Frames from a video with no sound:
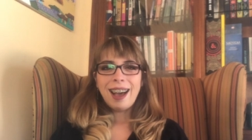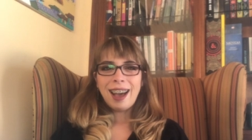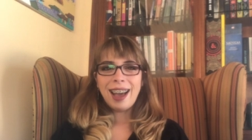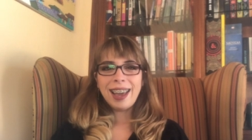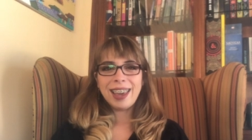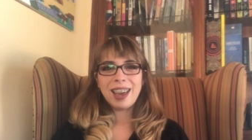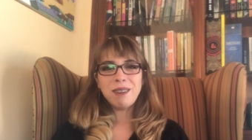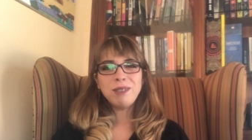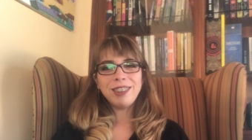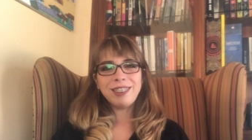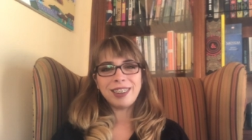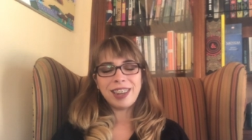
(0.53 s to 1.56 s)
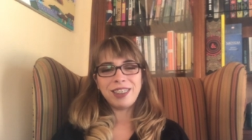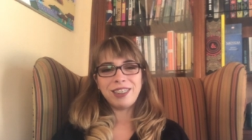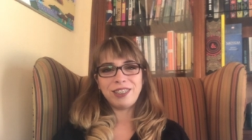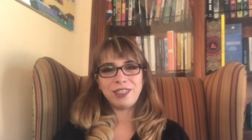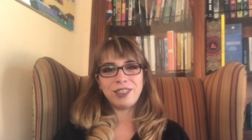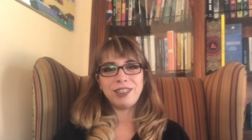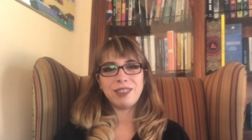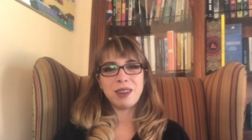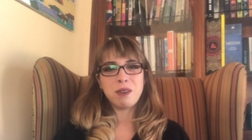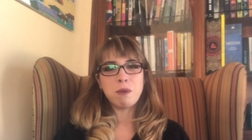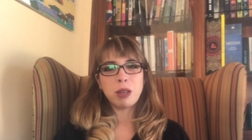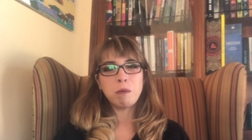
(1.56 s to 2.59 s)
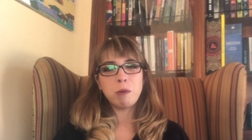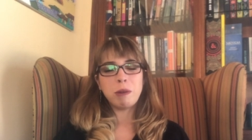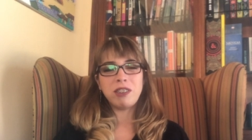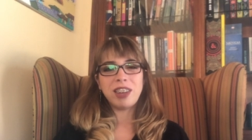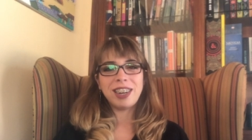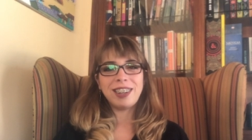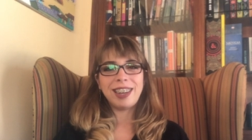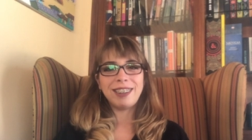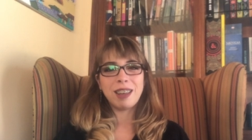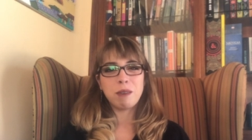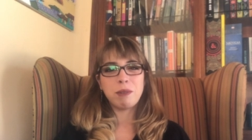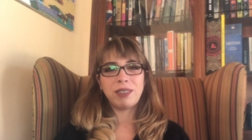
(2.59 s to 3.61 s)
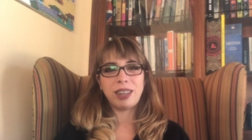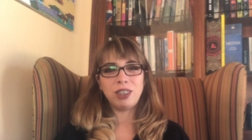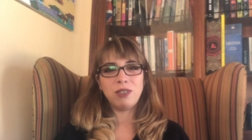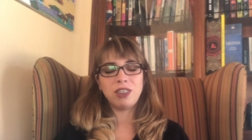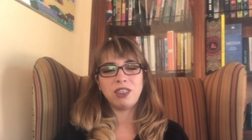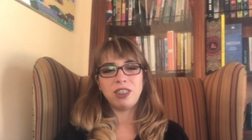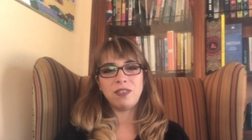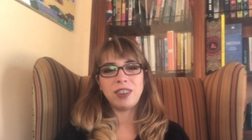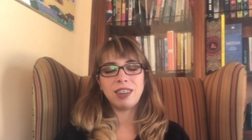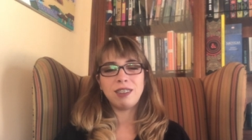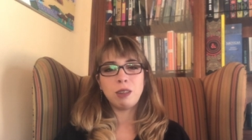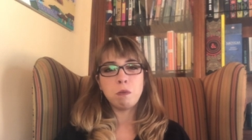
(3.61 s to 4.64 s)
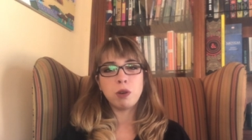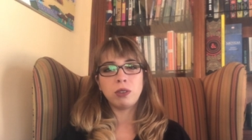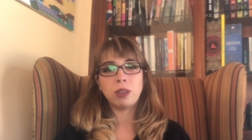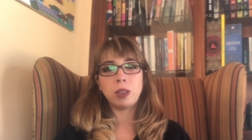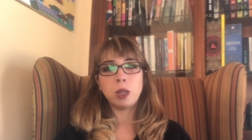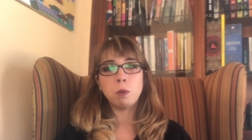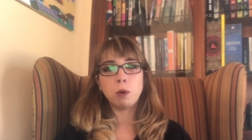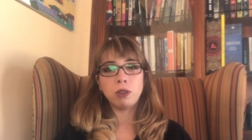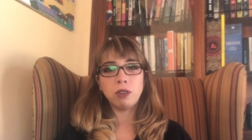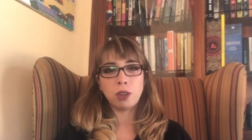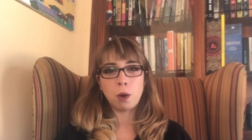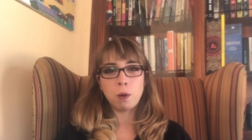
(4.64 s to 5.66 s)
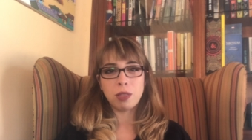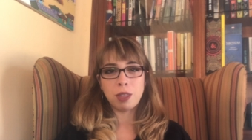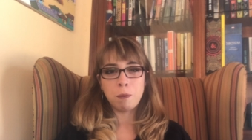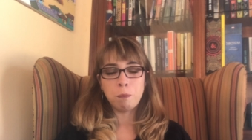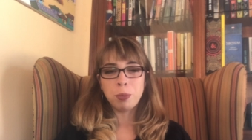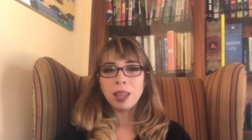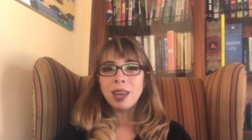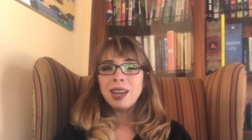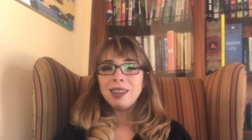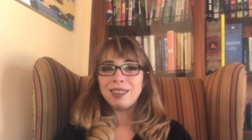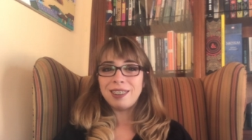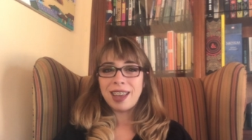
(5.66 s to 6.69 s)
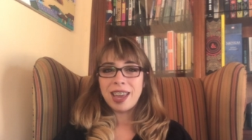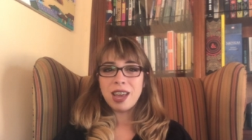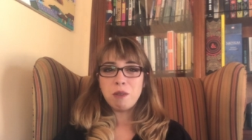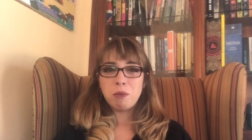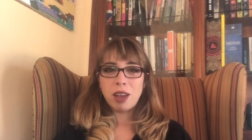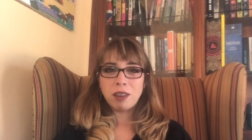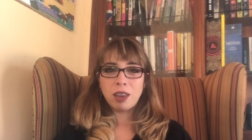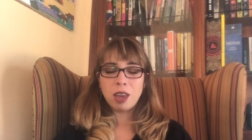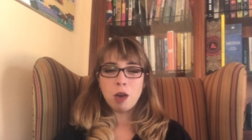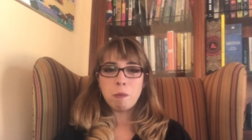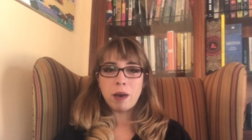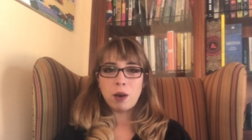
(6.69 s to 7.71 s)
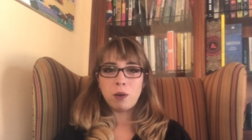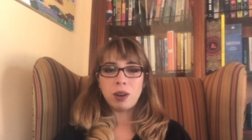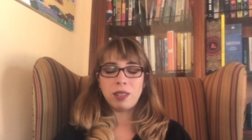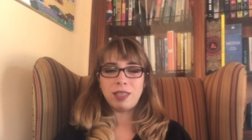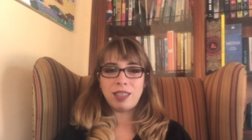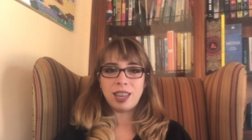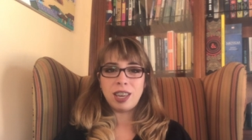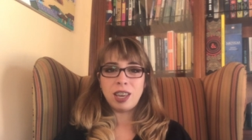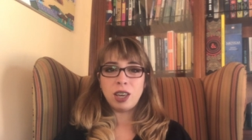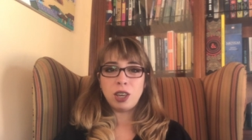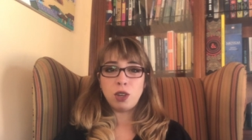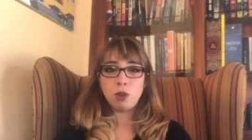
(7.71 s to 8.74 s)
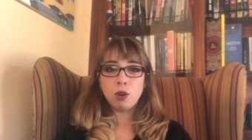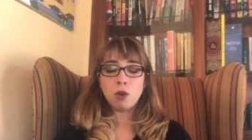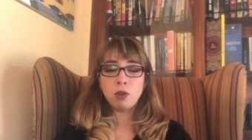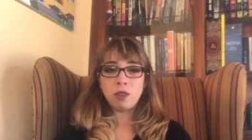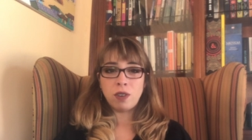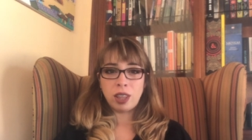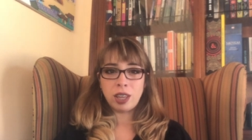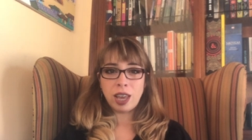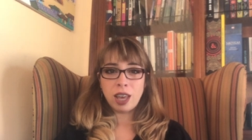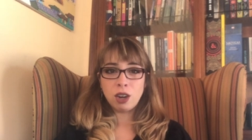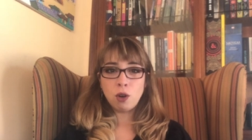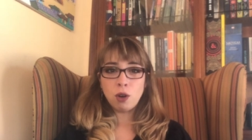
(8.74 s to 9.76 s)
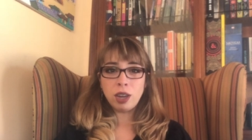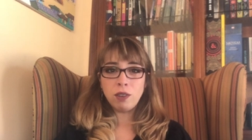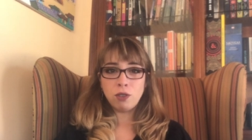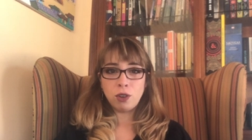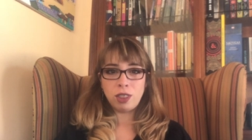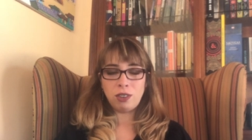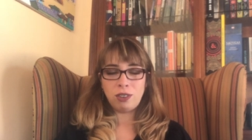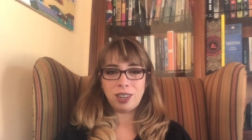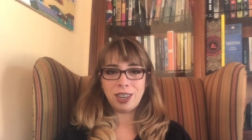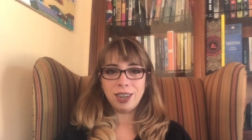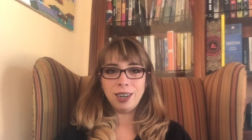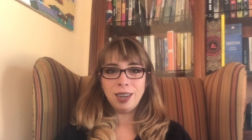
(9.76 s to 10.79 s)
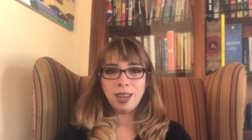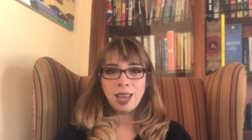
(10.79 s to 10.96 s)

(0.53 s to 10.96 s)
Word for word: Hi, I'm Kristenelle, just Kristen. Welcome to my channel. I talk about science fiction and fantasy books and the awards that go with them. Today I'm talking about the Hugo Novella category for this year.